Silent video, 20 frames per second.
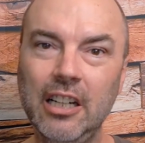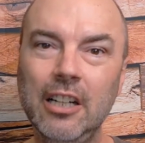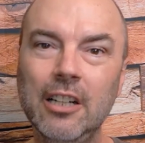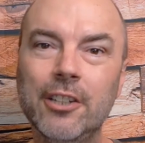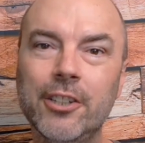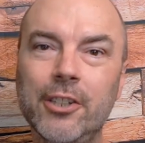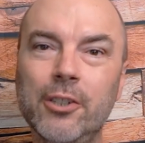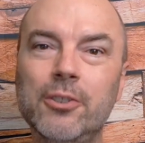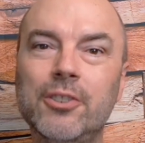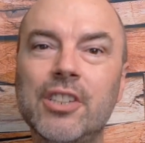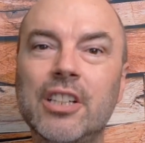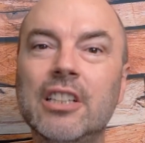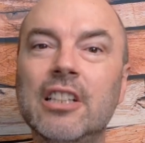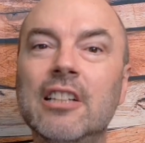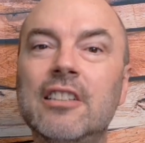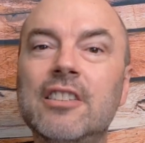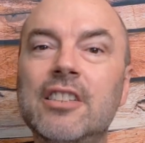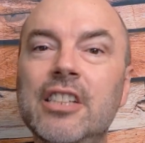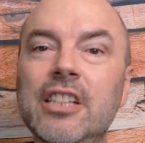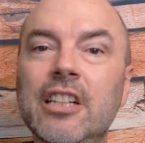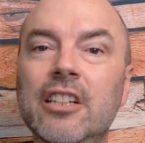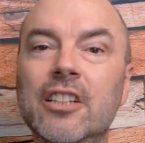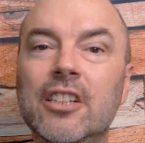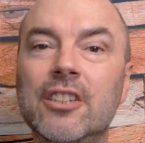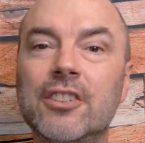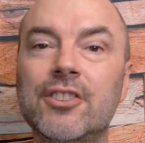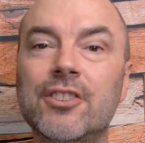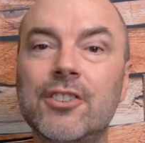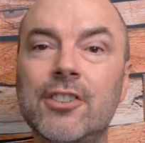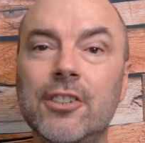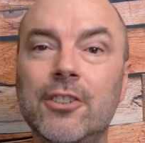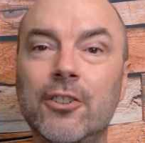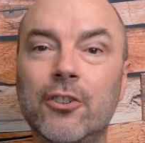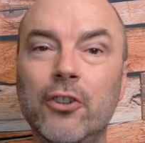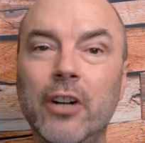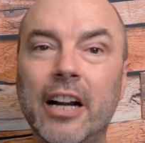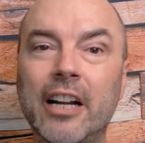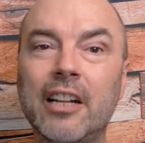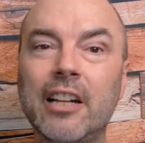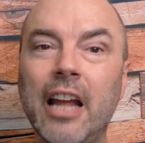using the tiers to
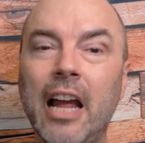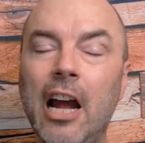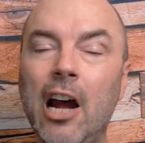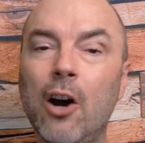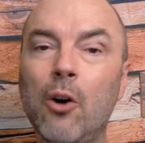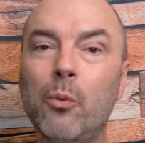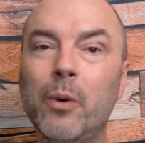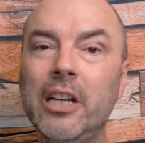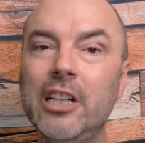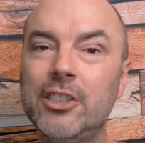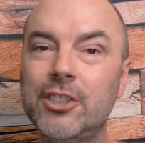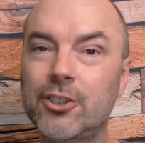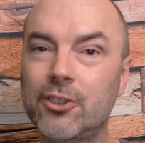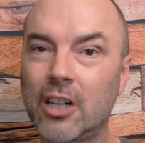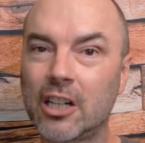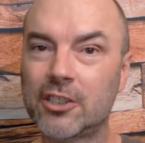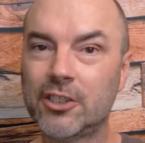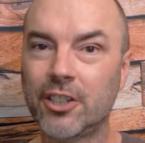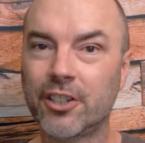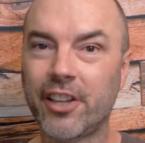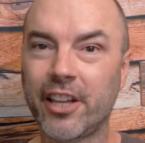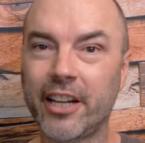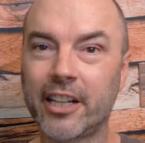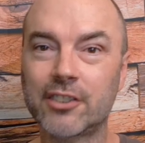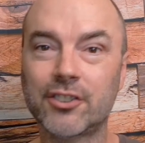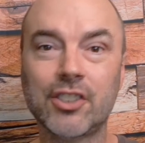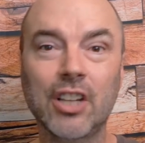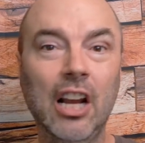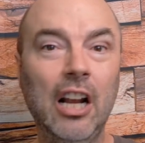direct how we structure things